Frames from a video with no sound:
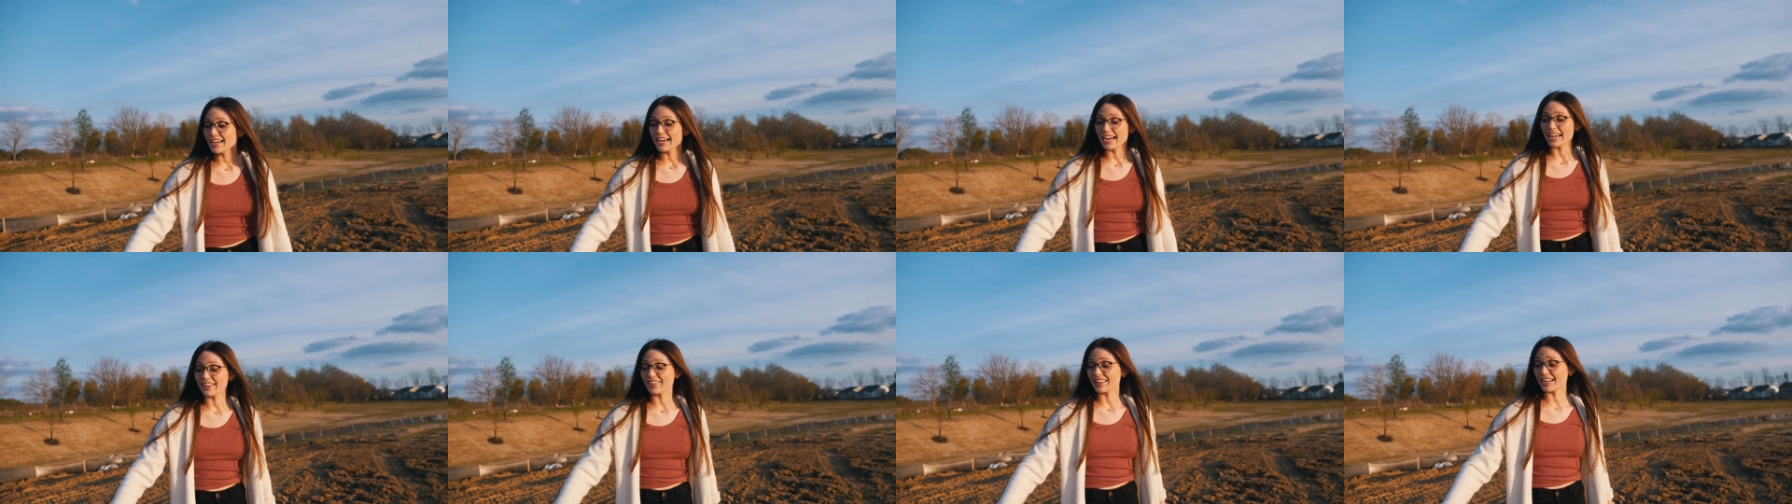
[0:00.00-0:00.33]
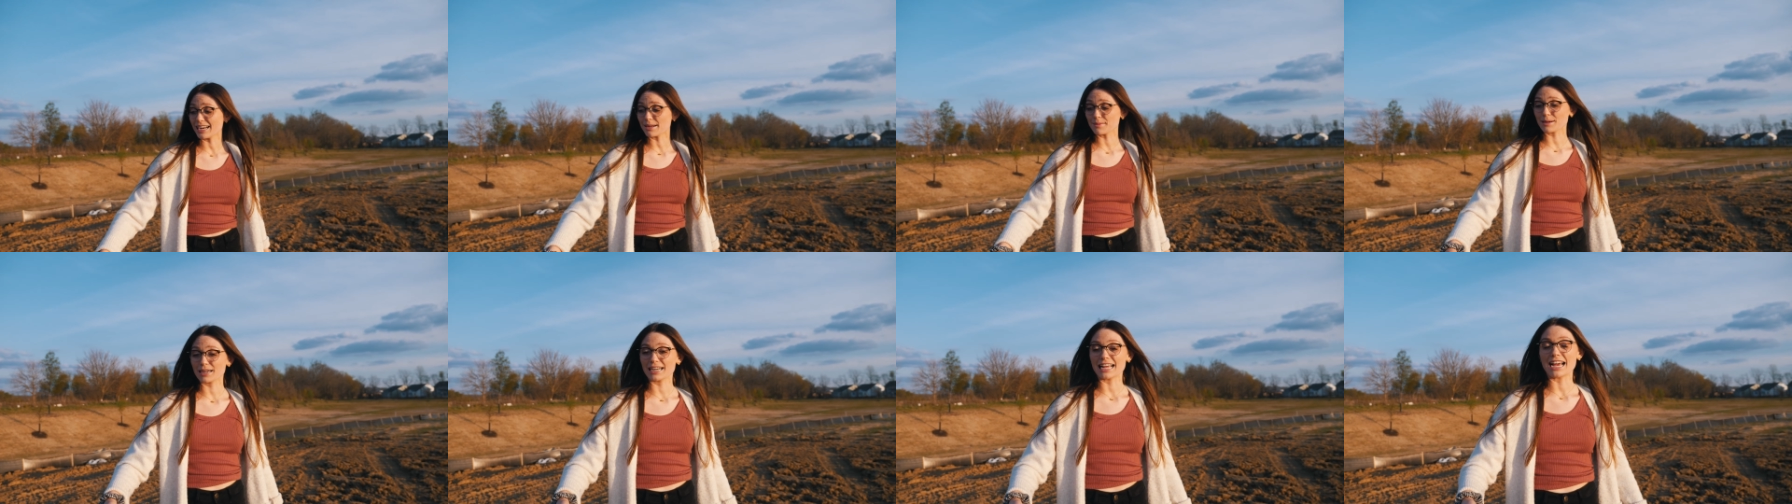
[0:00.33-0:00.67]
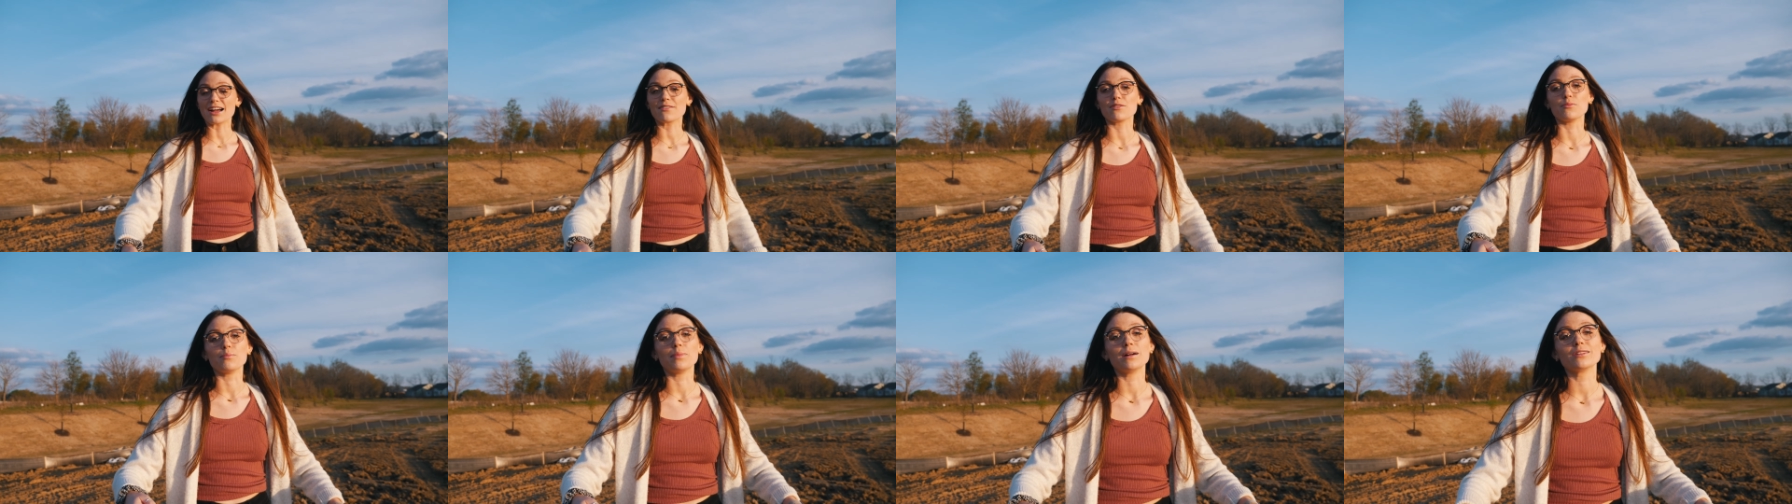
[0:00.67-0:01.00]
And then I'm gonna
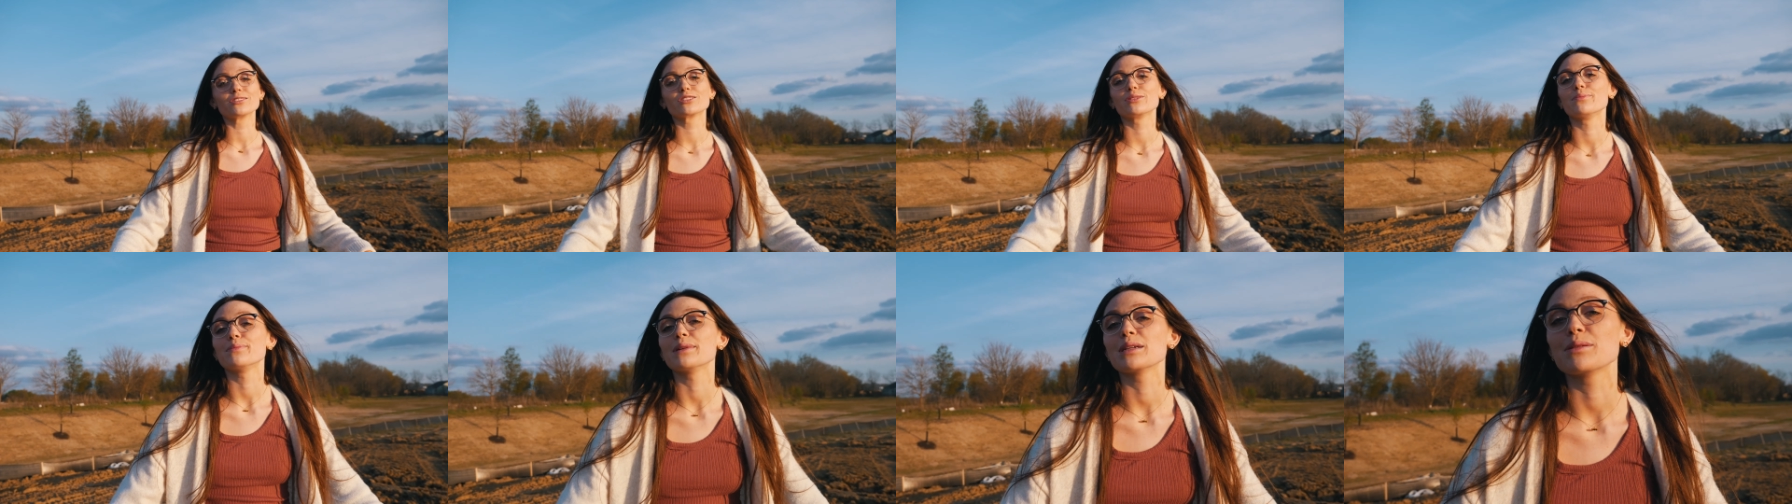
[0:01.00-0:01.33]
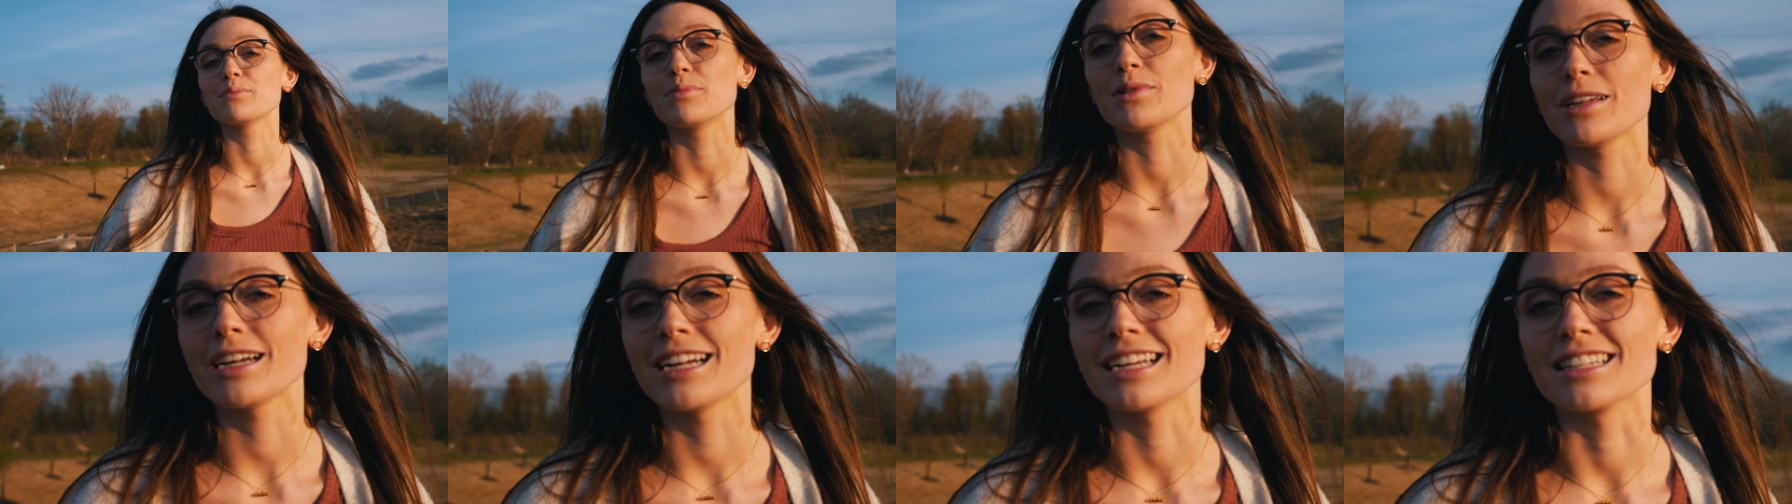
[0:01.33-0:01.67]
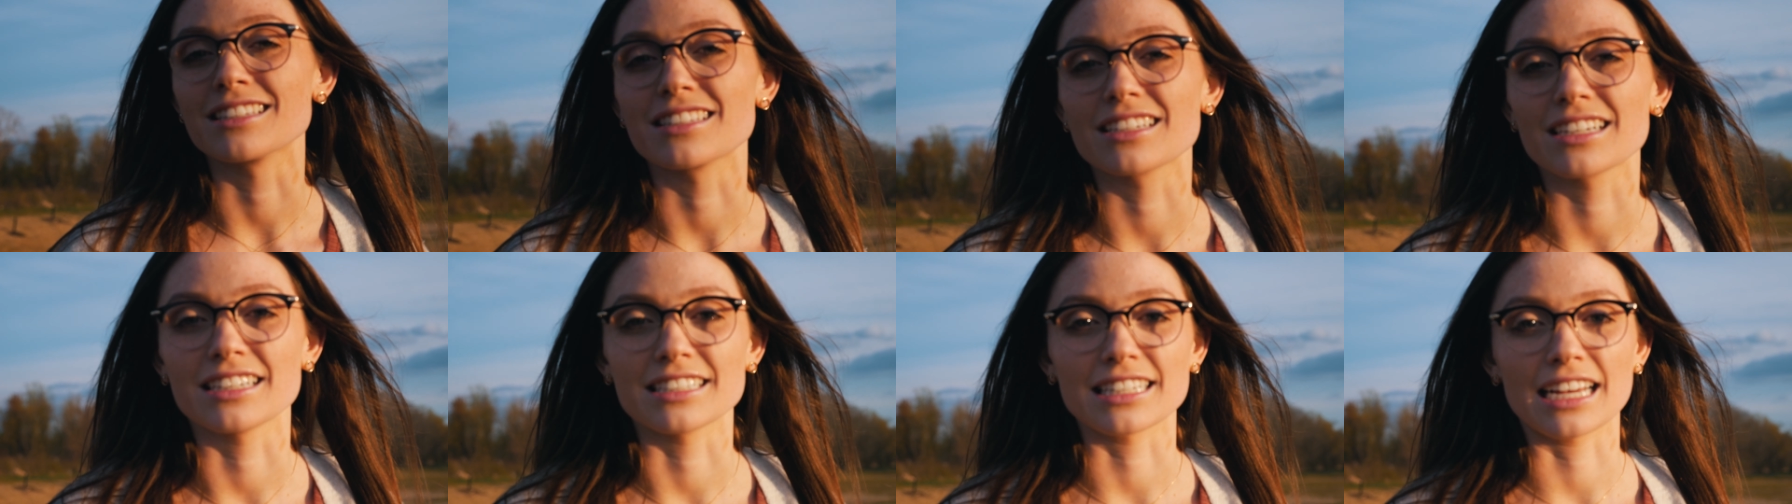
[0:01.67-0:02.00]
have a bunch of big
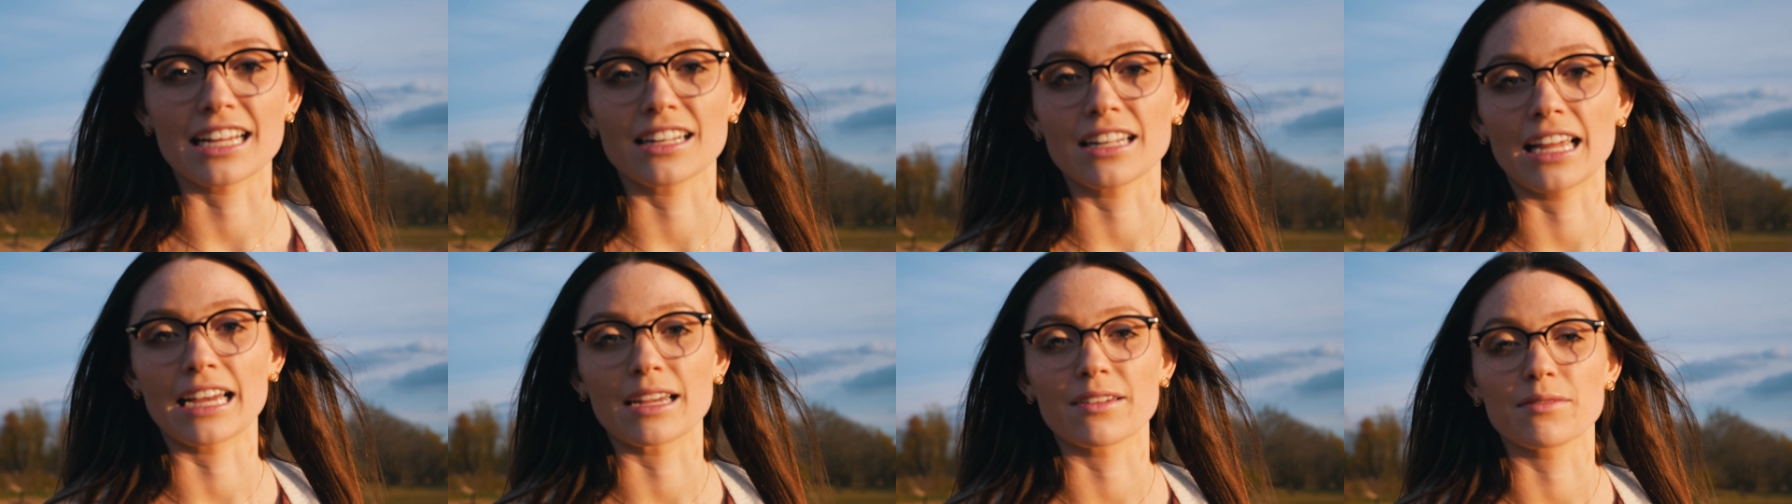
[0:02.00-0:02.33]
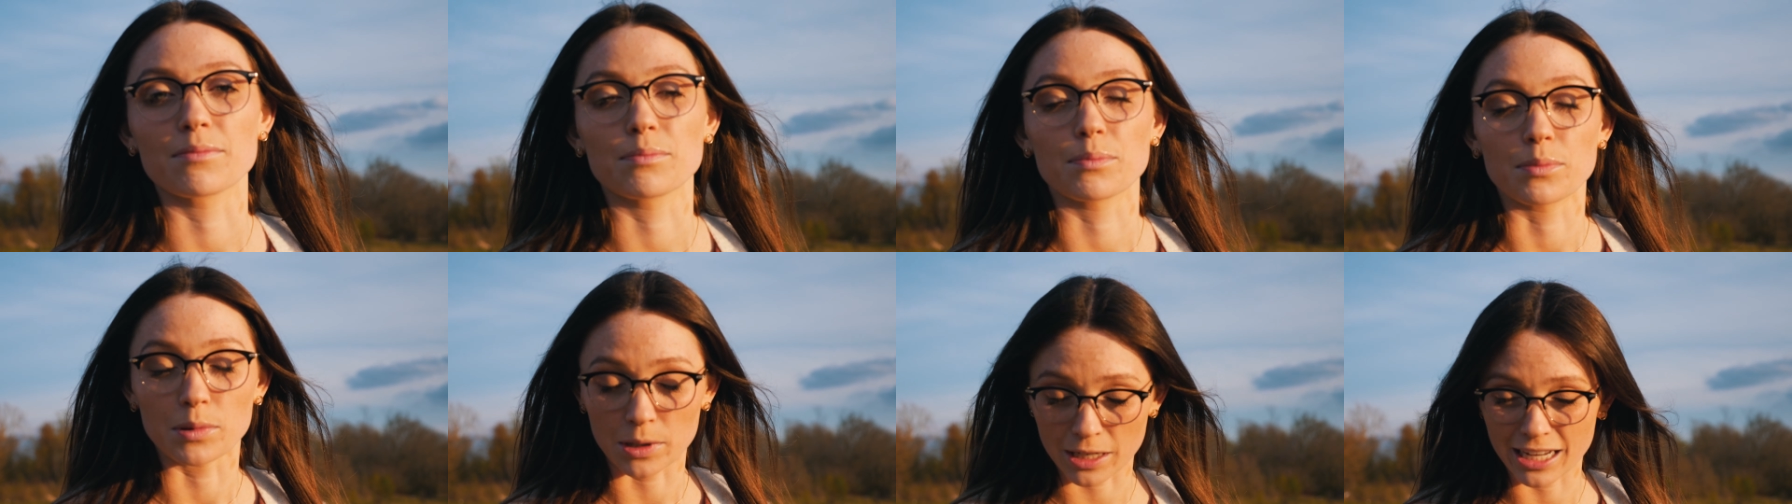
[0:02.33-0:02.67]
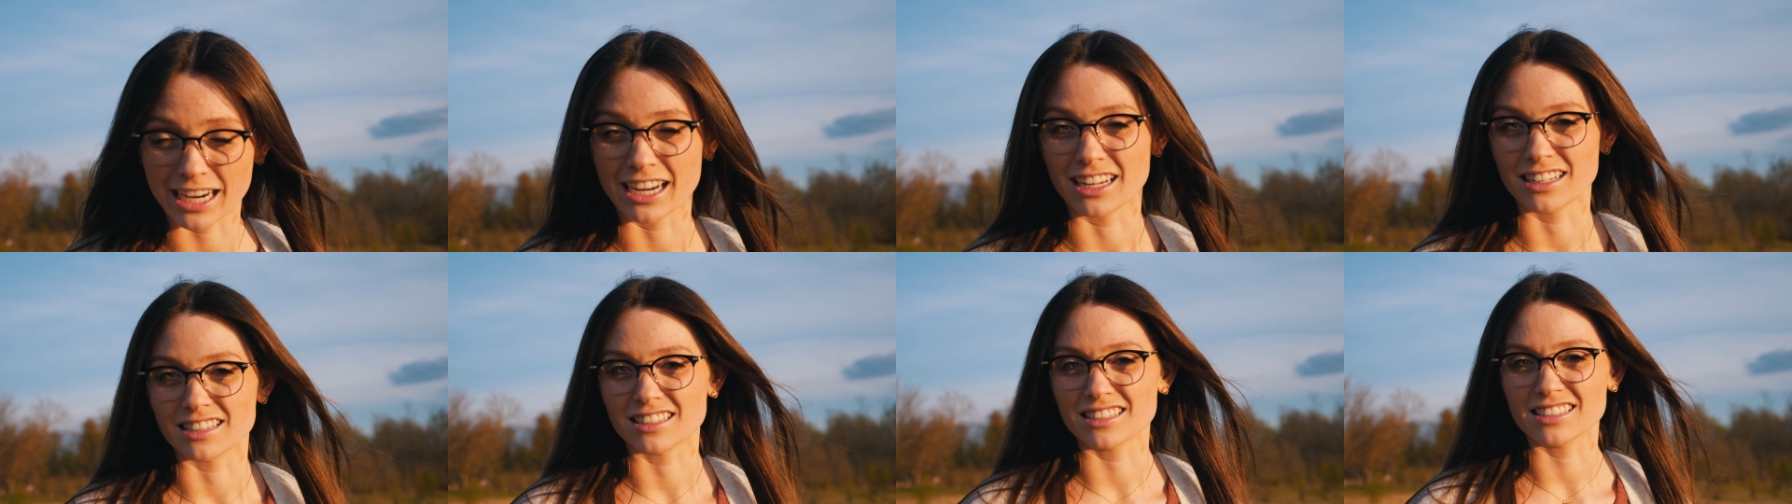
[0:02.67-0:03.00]
plants because I like
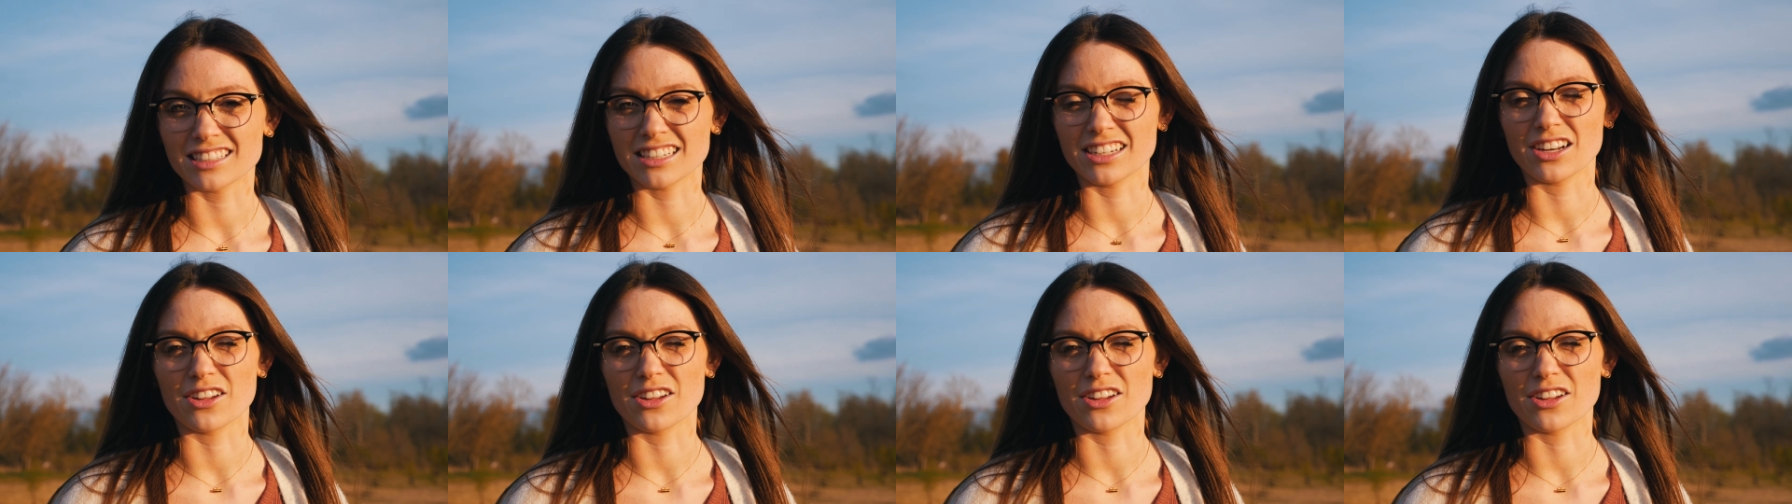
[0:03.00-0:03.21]
plants.